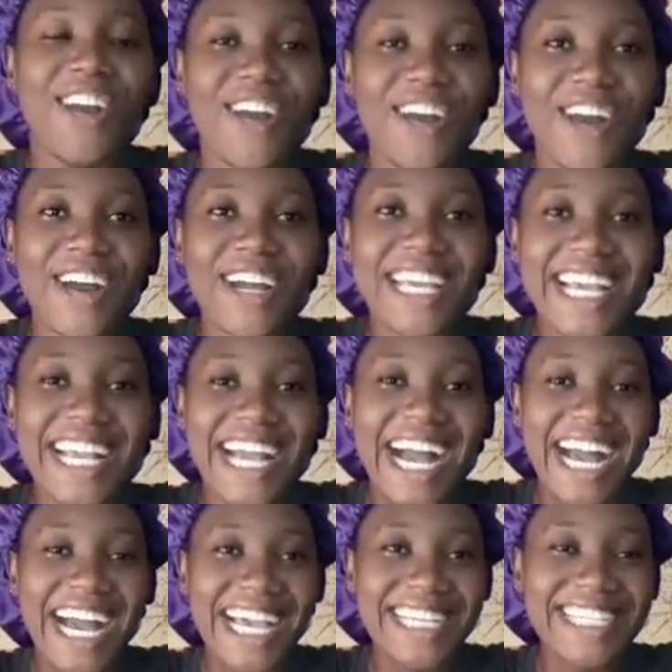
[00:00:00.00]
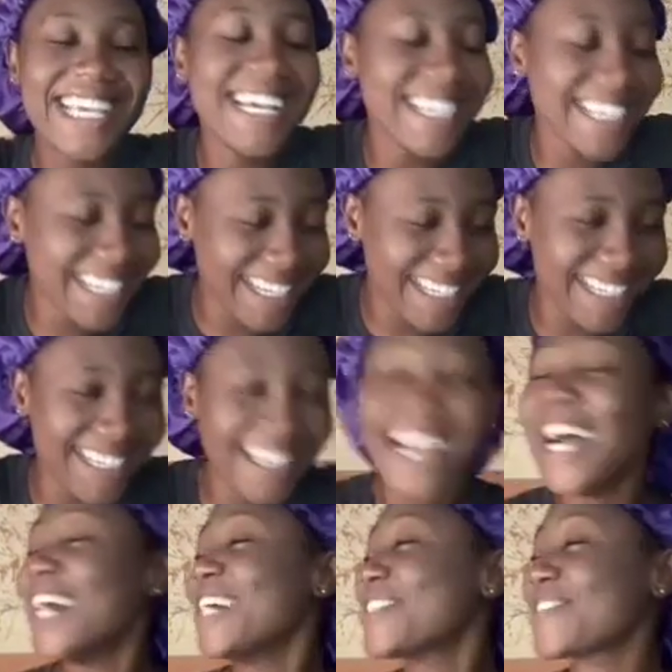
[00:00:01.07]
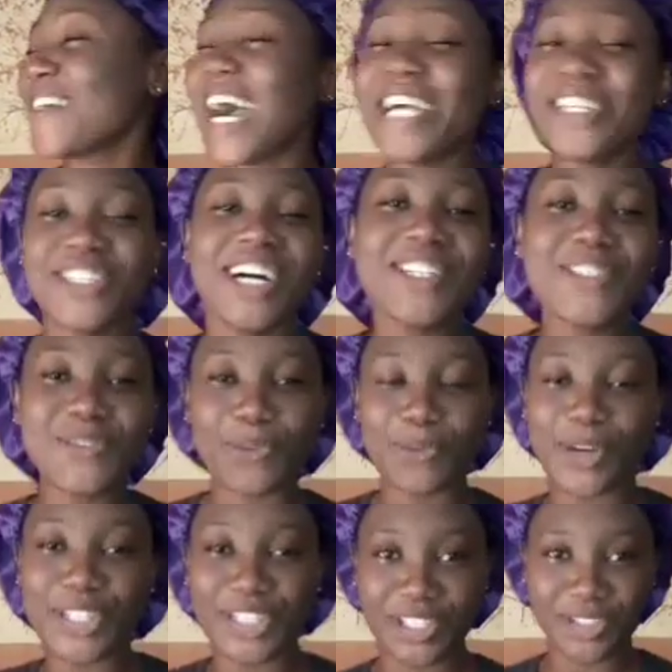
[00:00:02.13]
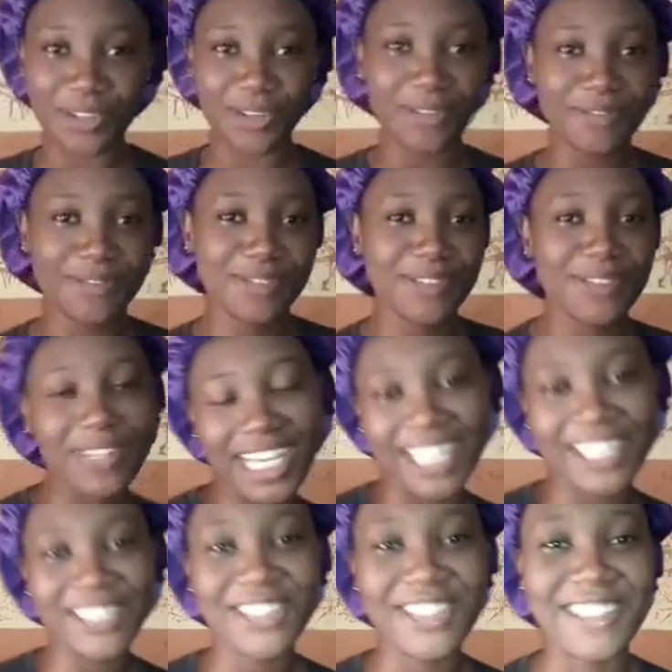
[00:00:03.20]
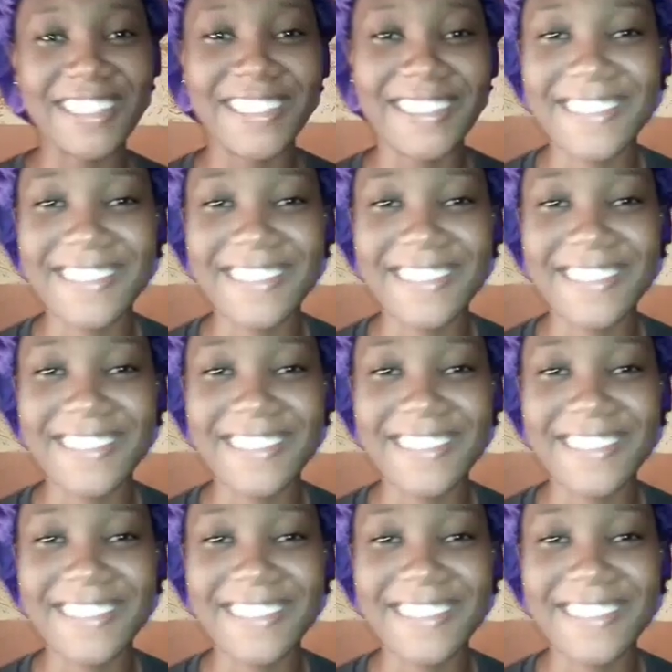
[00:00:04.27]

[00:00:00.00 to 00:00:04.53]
Okay guys, so I just wash it off. So can you see